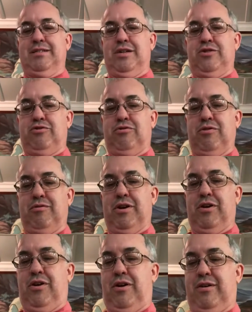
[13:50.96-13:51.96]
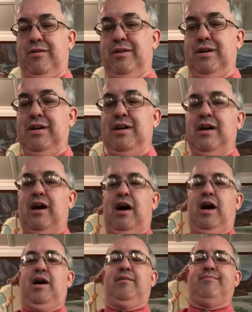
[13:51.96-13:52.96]
isn't true at all.
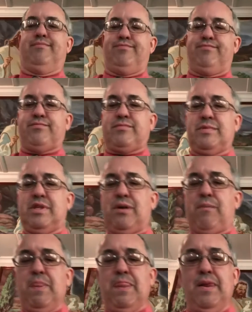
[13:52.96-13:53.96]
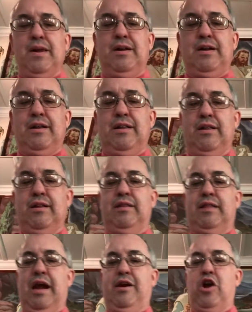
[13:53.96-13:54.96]
Um,
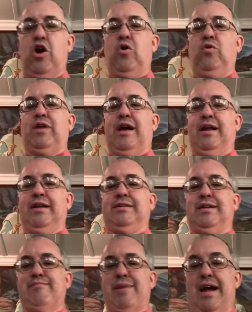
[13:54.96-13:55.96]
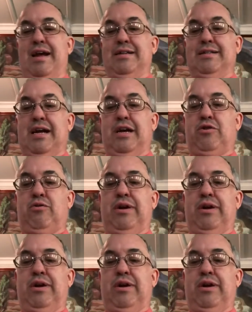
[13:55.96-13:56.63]
they know that it demands a